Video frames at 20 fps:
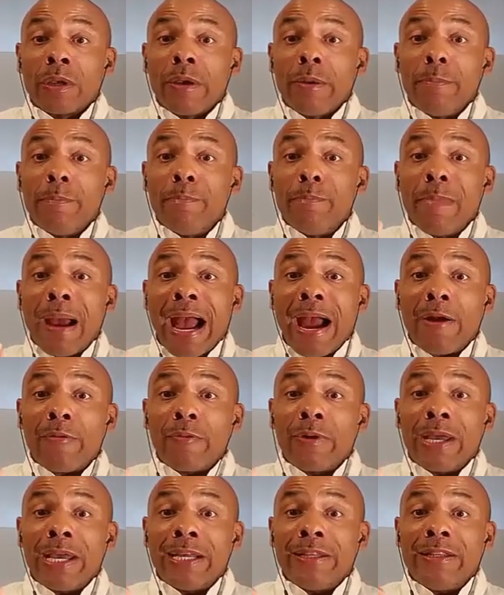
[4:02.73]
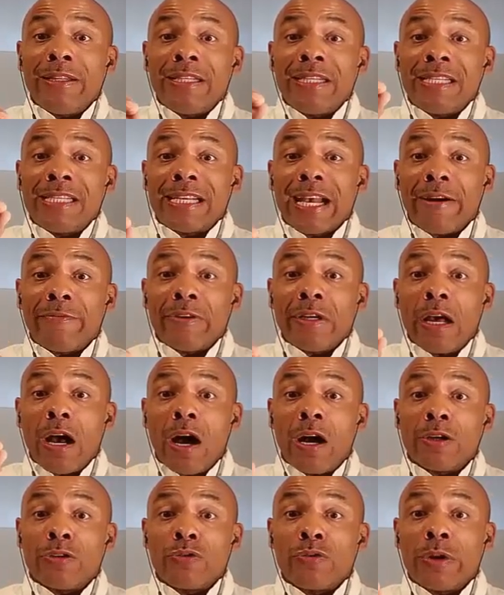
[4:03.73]
Marrying
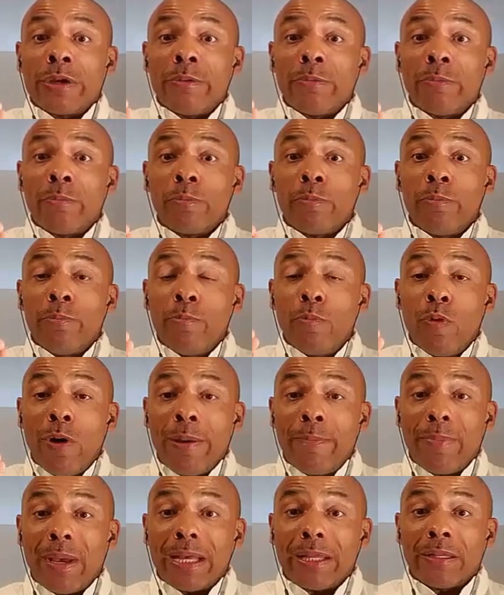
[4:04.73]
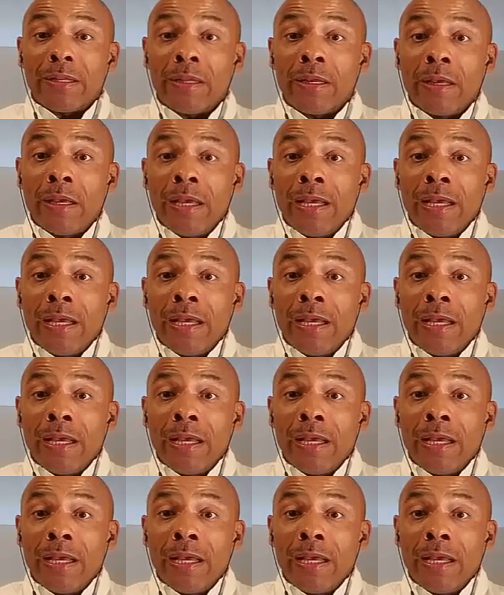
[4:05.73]
700 women